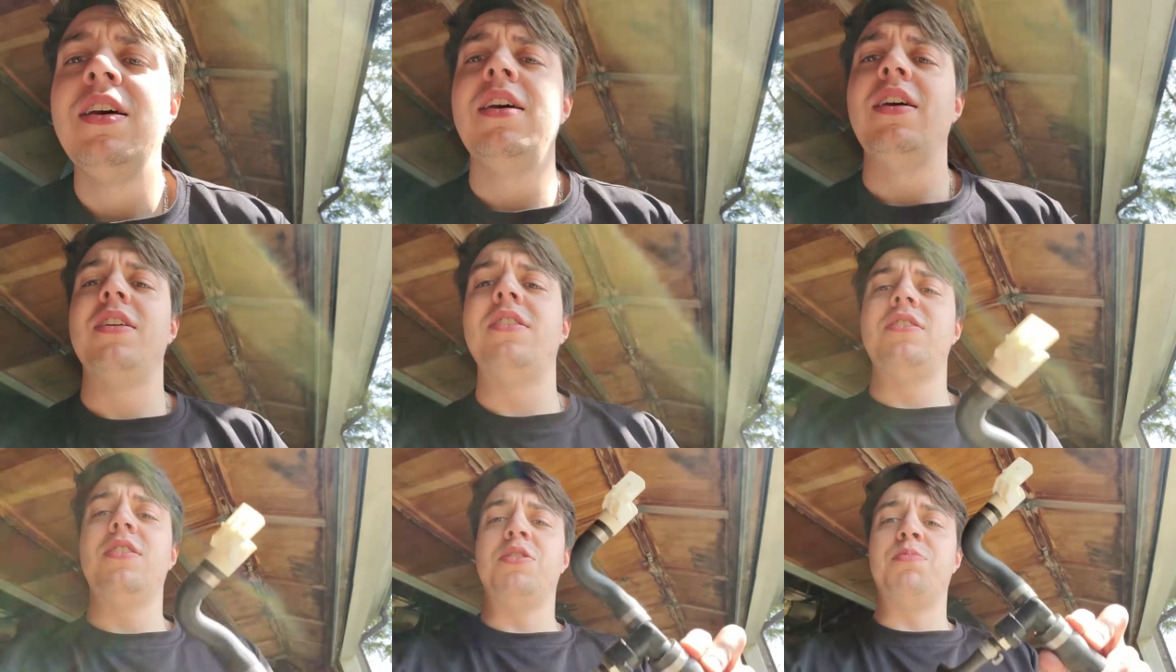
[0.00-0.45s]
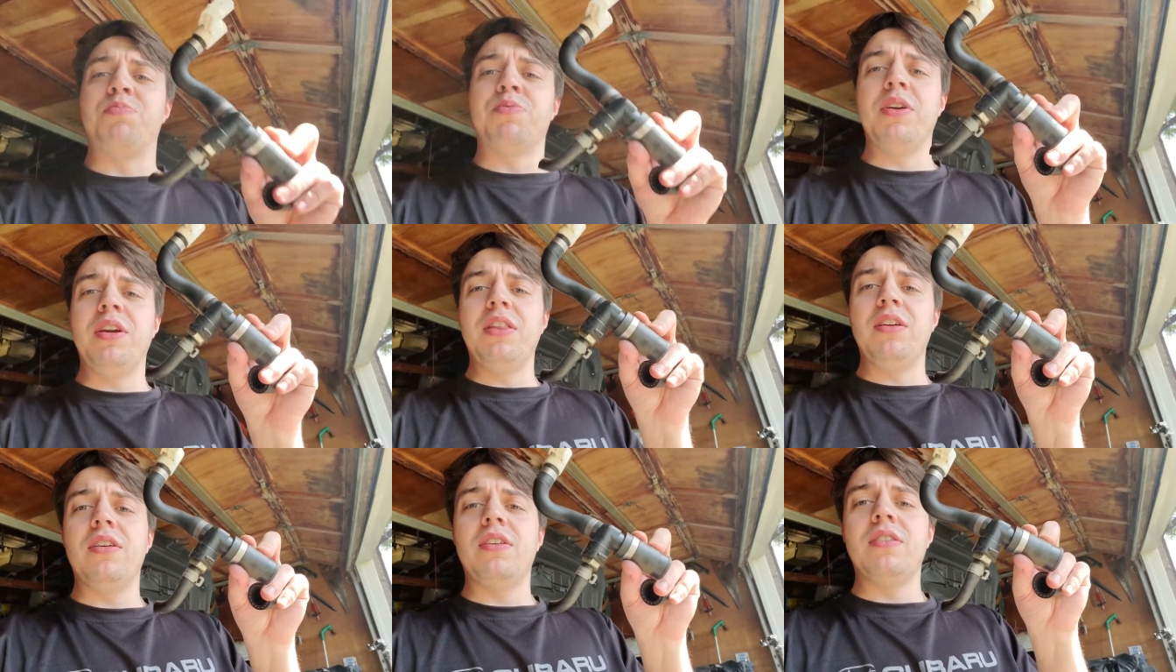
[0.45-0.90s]
it's this
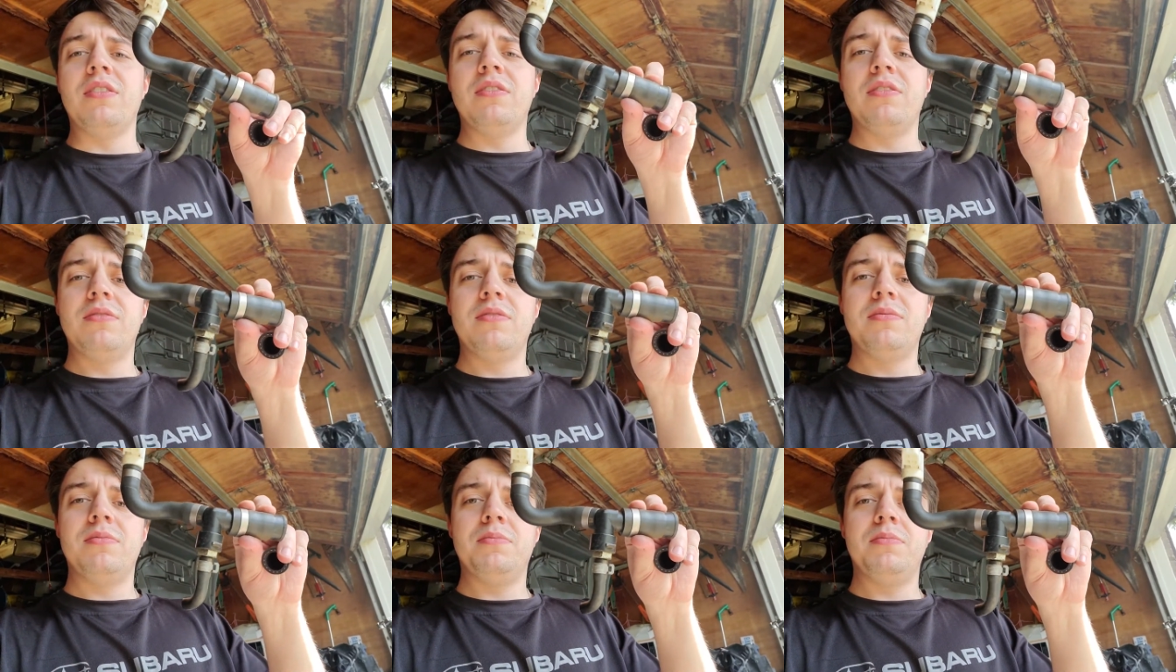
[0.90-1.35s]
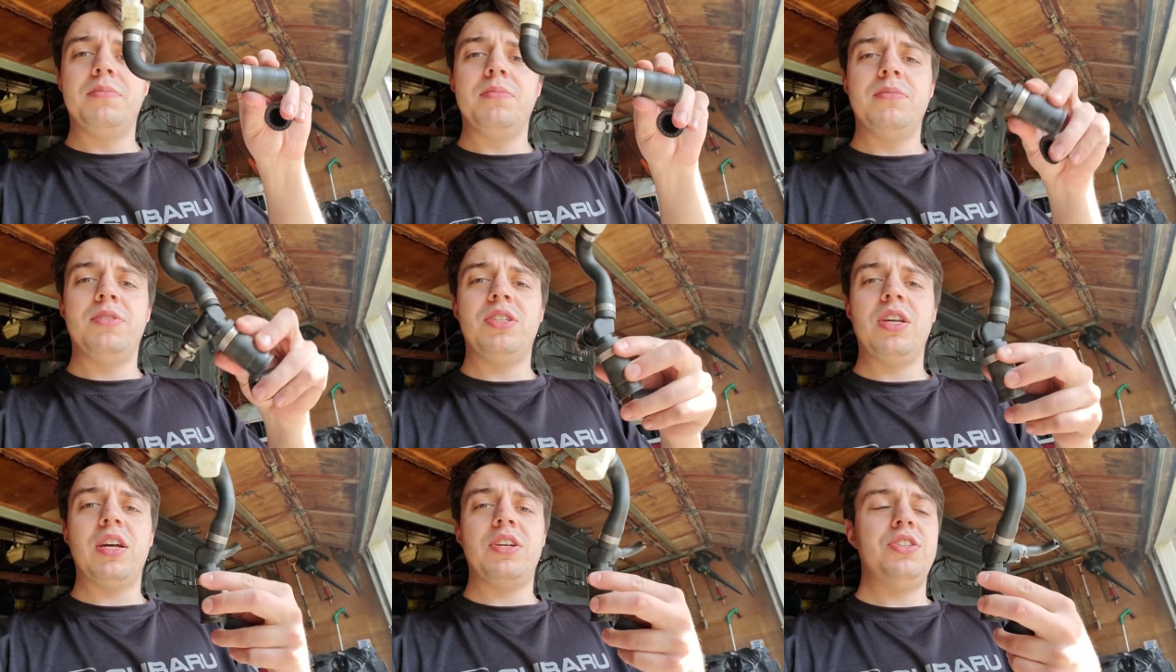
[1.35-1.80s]
breather
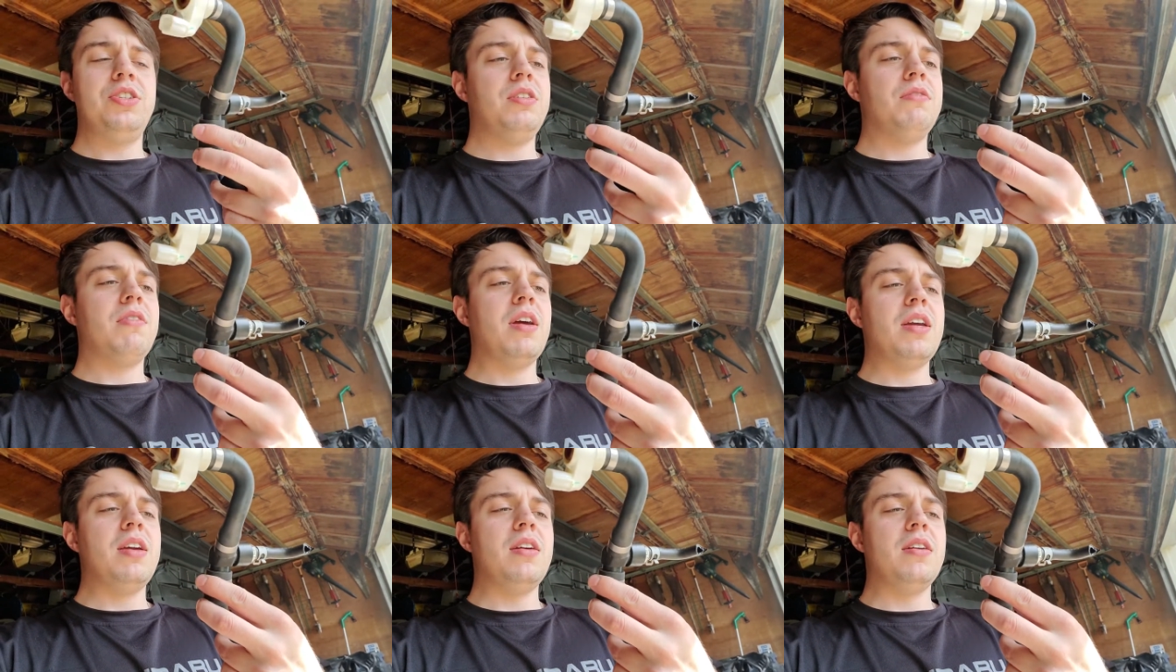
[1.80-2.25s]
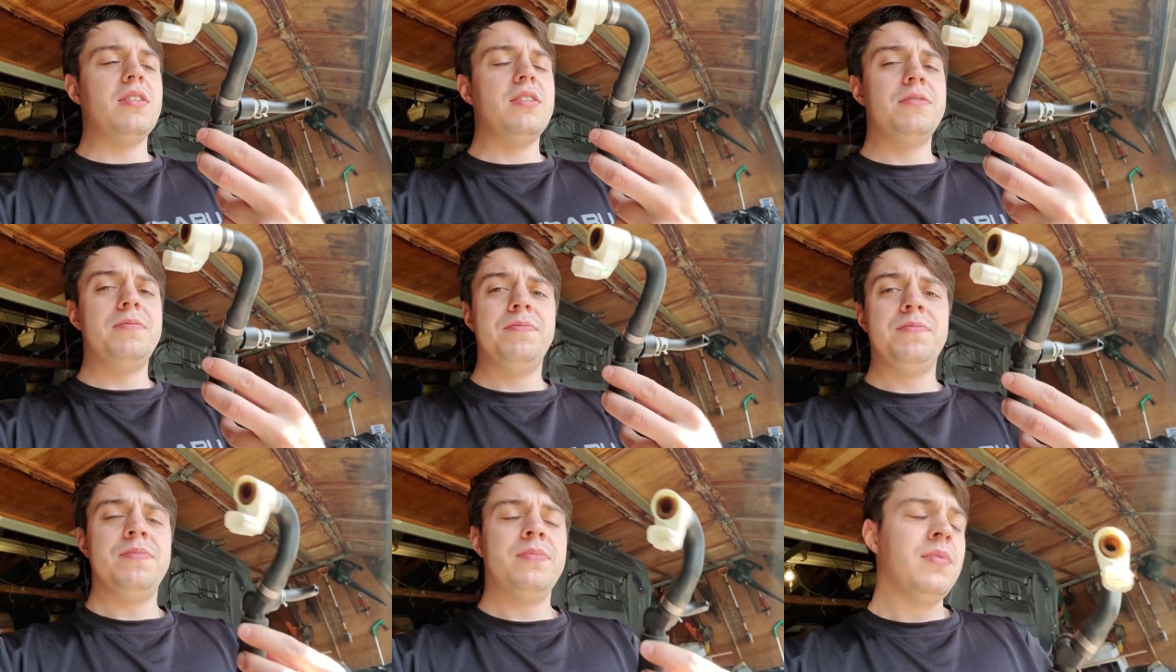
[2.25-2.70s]
section right
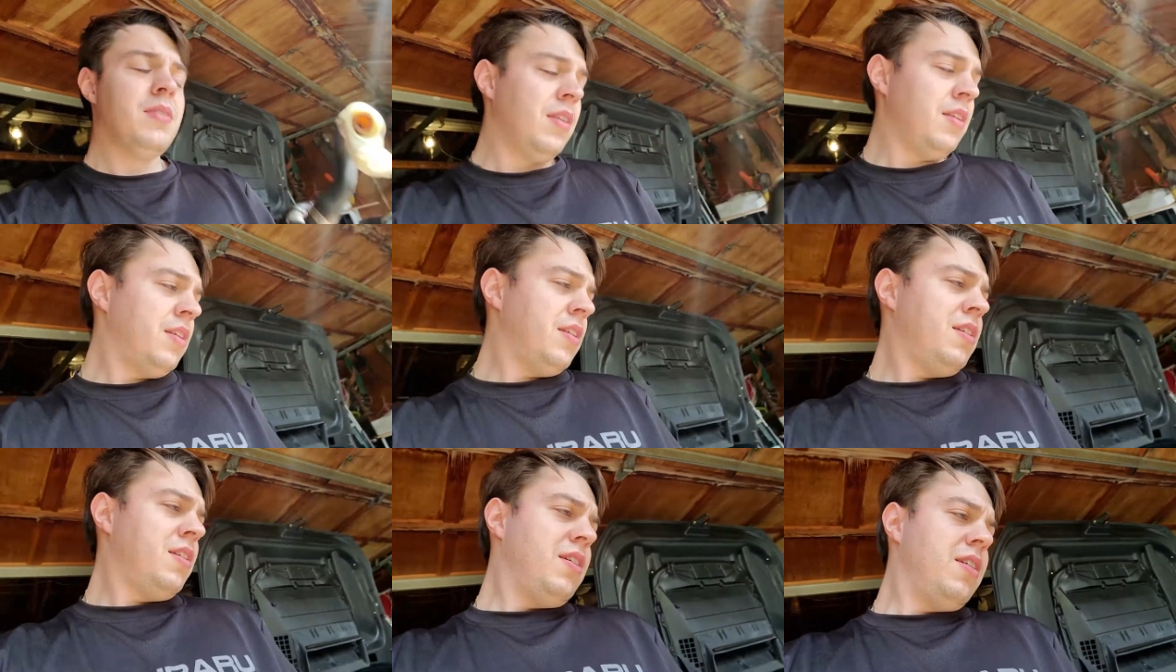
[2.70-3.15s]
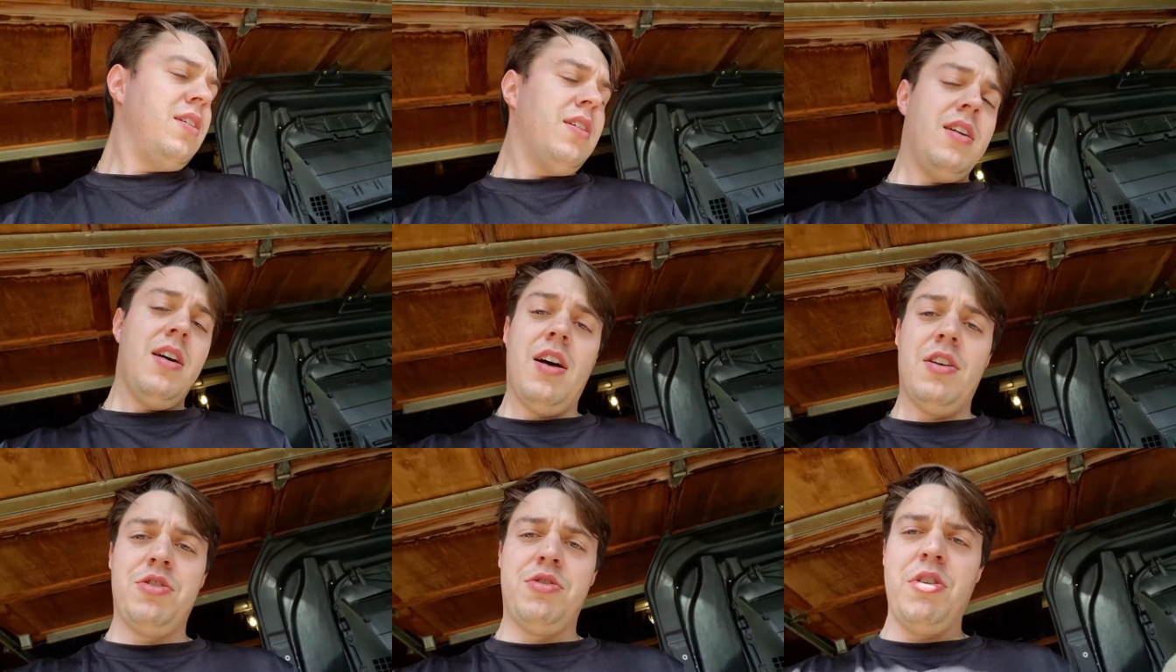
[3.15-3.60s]
here.
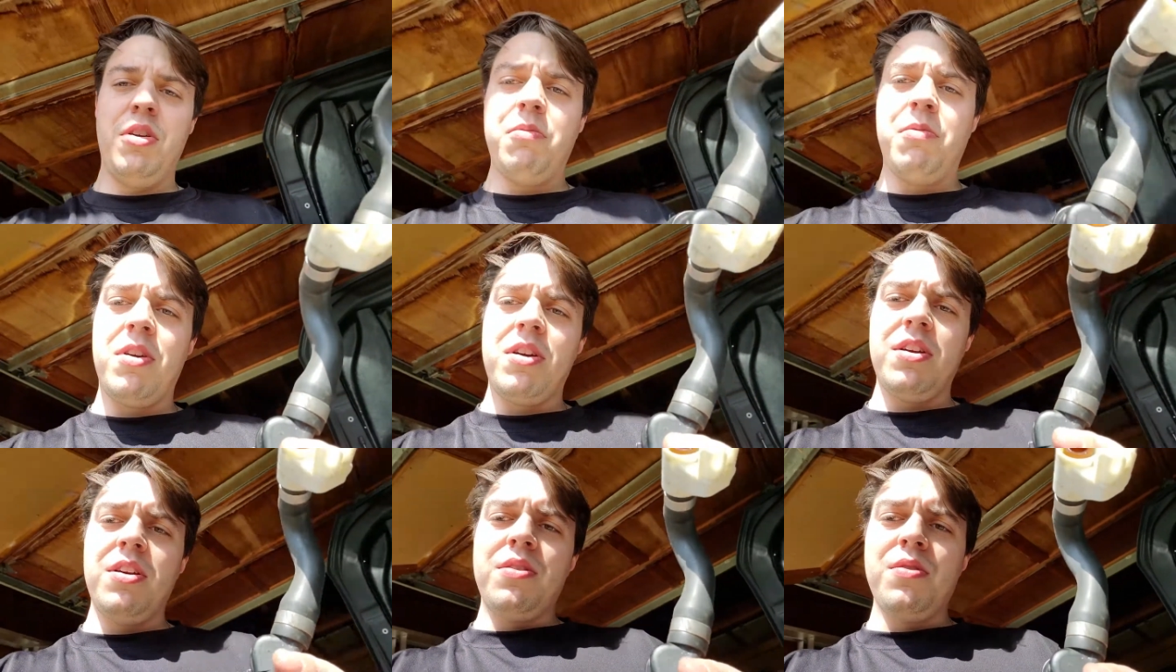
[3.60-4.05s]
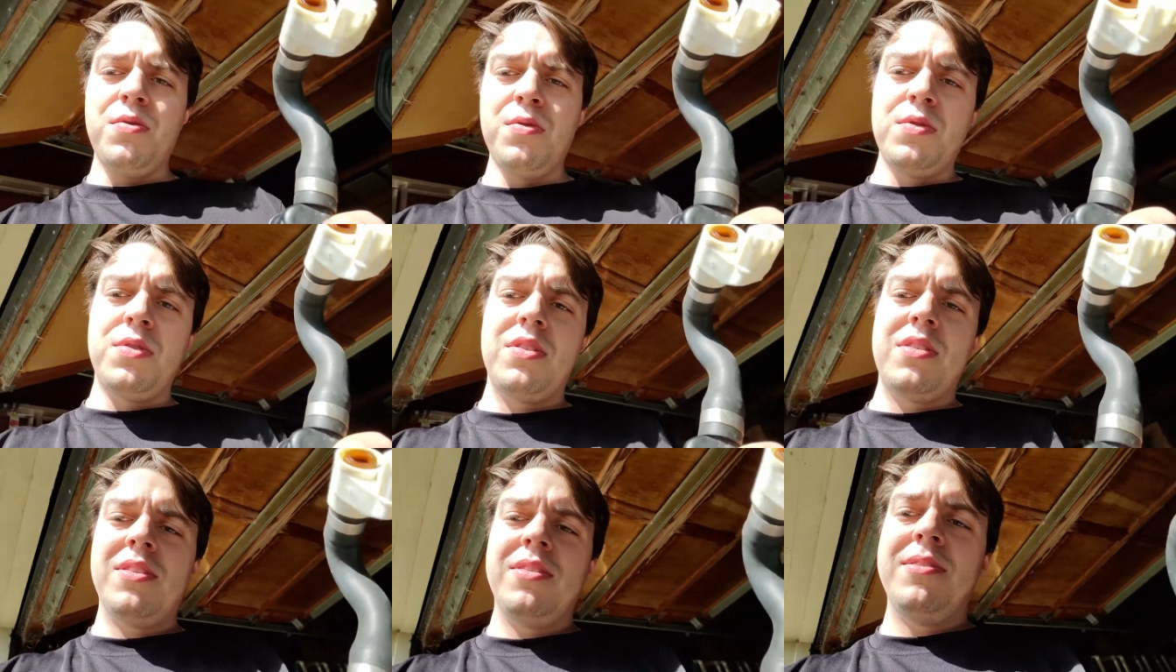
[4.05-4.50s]
I'll show you where it
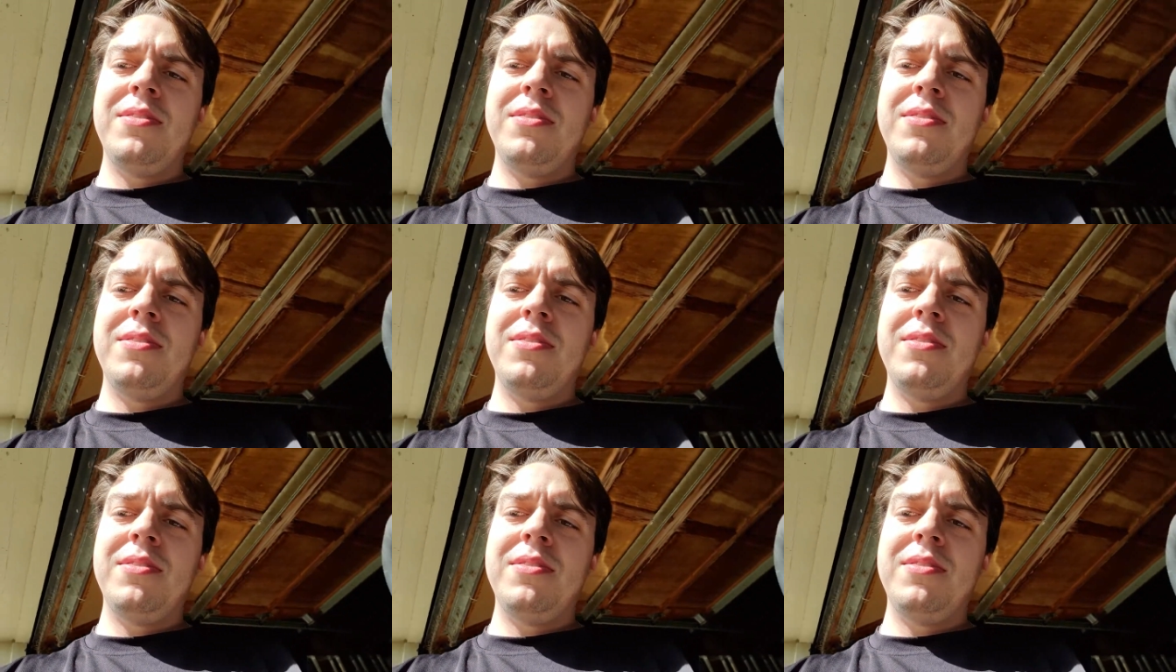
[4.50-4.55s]
goes.